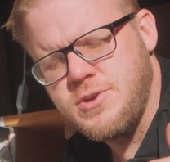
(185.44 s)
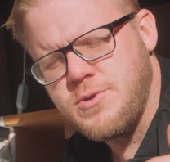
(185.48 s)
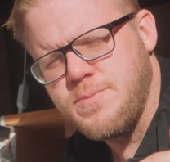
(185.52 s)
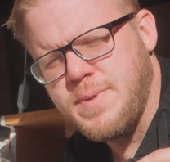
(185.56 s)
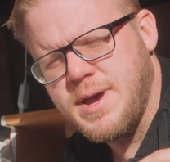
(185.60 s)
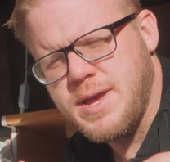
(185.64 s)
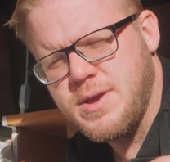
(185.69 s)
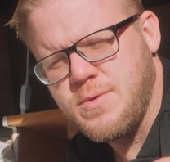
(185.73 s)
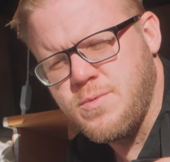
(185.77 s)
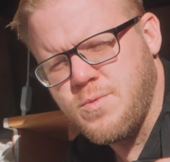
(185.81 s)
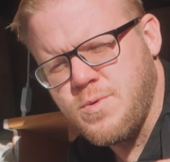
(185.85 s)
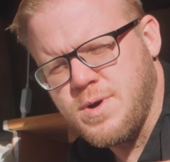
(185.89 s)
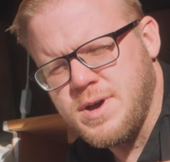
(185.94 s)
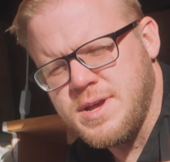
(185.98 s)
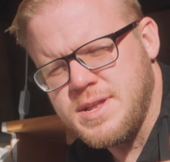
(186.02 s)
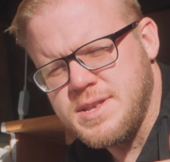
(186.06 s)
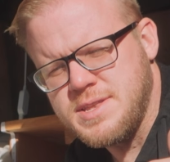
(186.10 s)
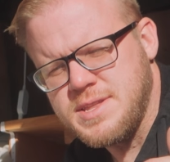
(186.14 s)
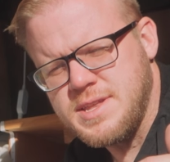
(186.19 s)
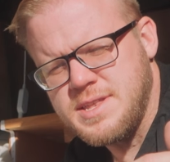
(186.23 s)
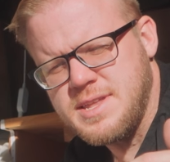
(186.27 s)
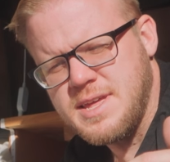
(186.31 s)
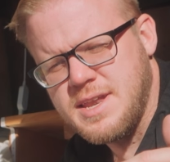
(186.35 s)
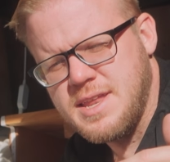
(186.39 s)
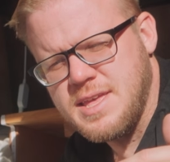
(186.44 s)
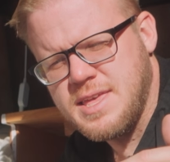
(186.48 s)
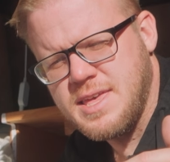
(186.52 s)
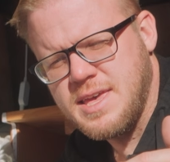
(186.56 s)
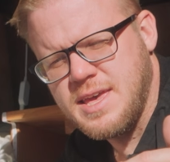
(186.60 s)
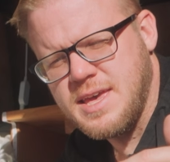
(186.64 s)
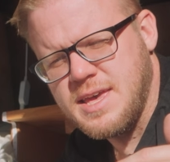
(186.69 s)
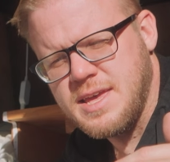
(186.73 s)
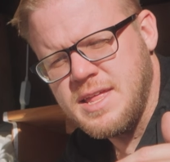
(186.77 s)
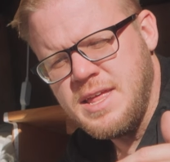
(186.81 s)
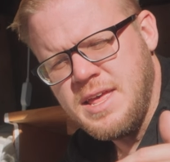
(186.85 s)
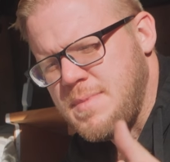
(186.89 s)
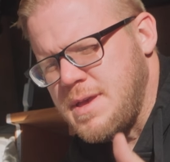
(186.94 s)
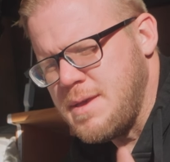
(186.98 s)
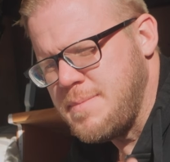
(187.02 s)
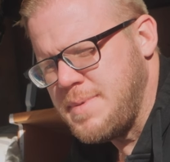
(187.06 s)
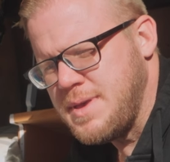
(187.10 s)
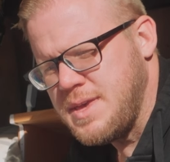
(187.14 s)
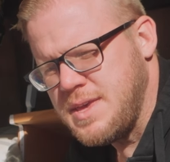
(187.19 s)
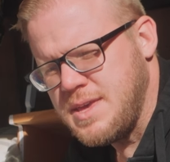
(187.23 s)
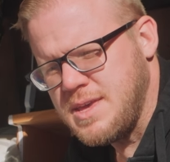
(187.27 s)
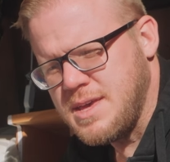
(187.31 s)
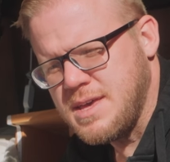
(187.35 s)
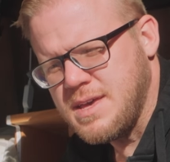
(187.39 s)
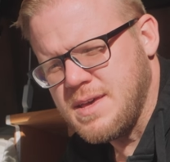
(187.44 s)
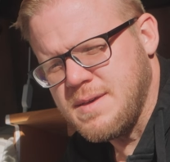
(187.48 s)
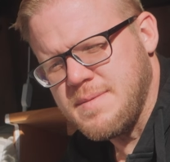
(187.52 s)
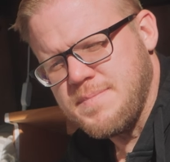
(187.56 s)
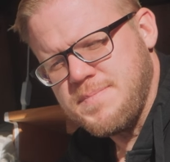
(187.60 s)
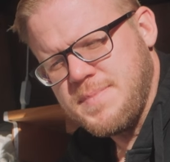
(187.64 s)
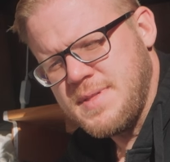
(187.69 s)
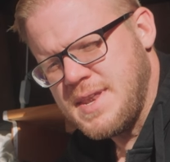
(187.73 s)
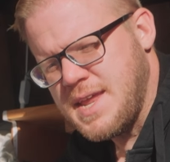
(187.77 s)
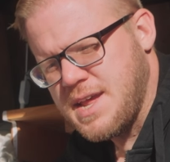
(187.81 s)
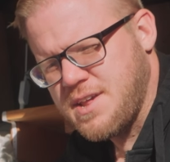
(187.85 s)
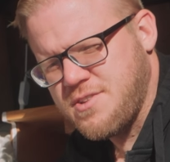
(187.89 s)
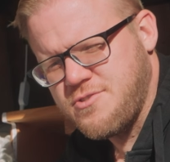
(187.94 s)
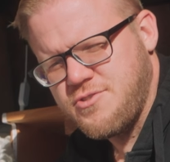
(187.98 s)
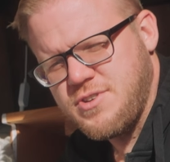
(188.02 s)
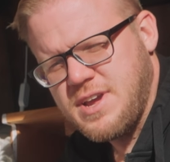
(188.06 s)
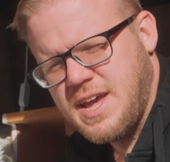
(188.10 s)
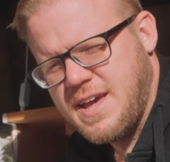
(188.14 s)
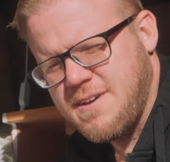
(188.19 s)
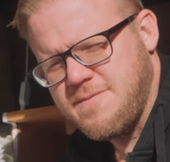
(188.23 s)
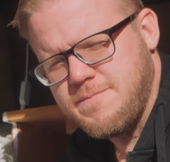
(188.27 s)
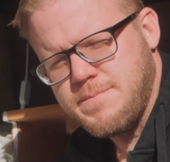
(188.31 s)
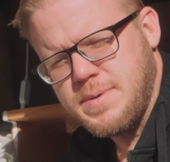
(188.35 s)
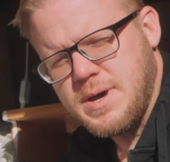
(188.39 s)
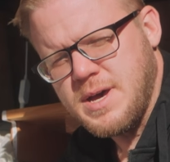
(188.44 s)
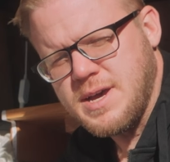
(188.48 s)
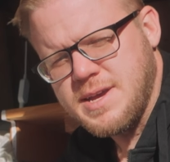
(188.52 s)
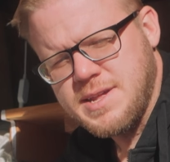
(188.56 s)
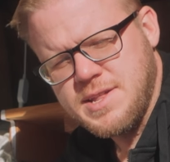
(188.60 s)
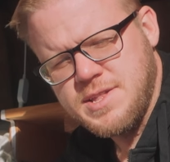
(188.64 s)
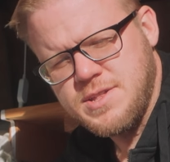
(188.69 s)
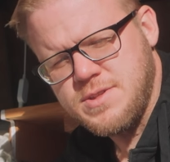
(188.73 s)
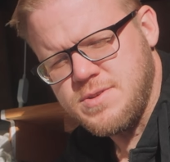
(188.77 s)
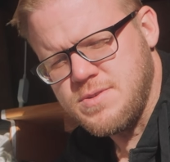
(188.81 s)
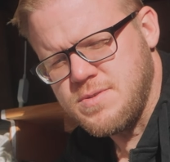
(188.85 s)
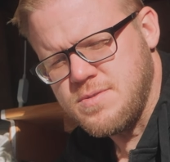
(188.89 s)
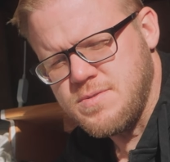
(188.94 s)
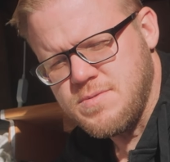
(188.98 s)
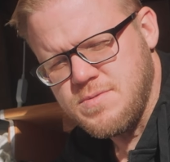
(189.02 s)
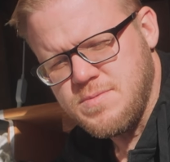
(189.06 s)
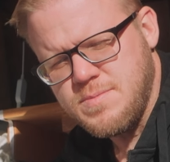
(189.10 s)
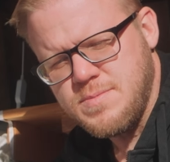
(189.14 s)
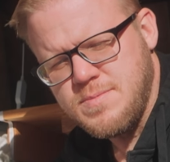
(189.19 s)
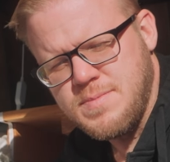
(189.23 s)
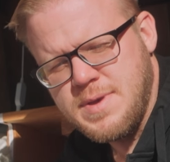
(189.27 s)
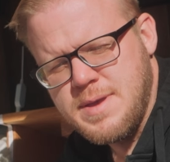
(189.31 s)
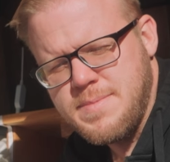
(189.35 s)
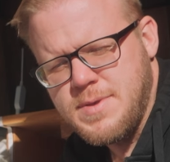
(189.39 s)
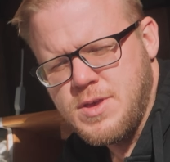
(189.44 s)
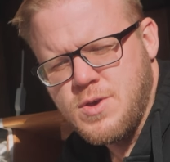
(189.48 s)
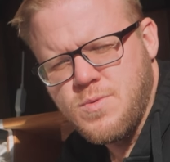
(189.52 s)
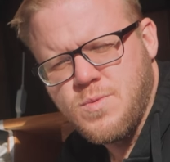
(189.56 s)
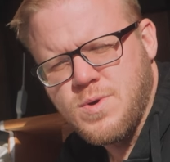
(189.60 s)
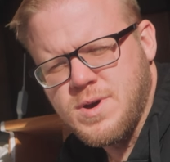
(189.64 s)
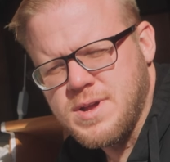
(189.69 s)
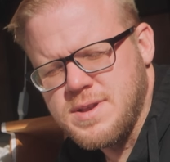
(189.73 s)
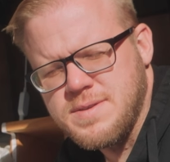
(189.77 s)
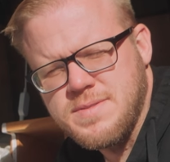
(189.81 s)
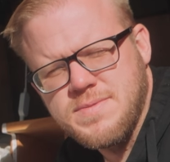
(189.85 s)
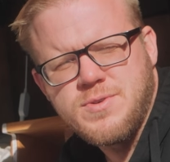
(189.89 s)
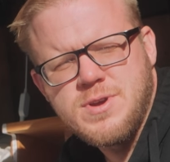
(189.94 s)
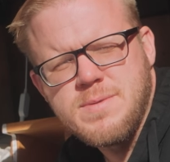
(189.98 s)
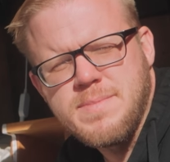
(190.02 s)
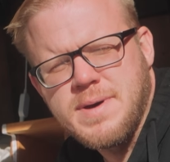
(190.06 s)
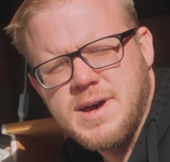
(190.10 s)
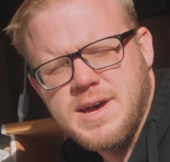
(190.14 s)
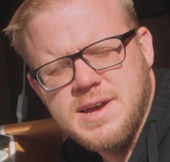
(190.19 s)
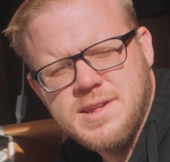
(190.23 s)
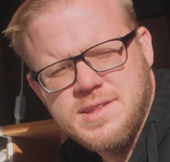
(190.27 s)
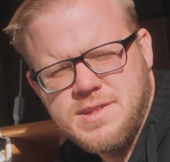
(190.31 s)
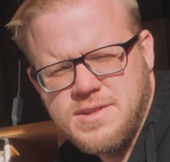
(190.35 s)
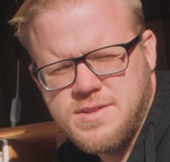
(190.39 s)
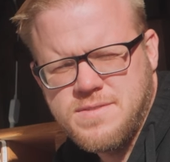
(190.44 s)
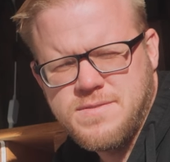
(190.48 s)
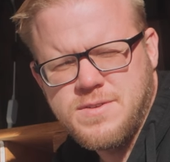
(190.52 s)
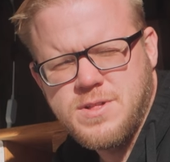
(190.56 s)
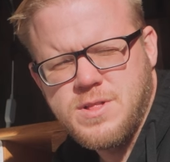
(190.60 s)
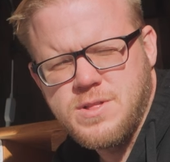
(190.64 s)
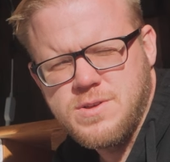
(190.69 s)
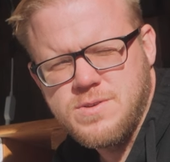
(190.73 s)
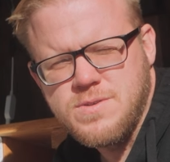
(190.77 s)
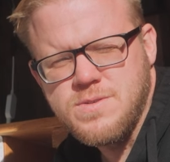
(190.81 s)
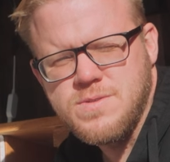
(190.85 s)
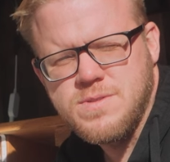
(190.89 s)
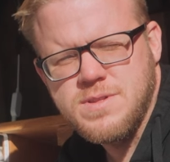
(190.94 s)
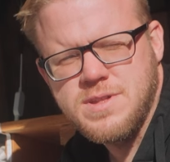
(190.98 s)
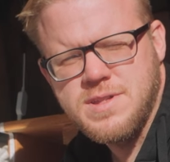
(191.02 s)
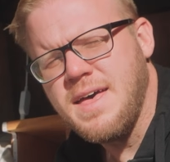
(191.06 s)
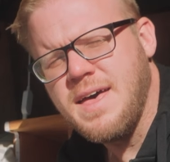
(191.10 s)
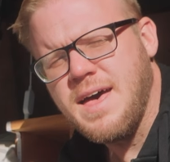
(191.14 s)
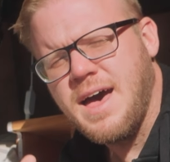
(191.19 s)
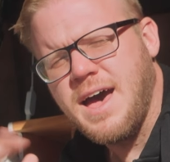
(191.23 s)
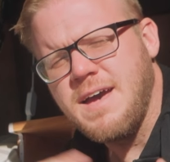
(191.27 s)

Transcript: you might want to dedicate maybe an extra half box to maybe you want 3 boxes of clothes.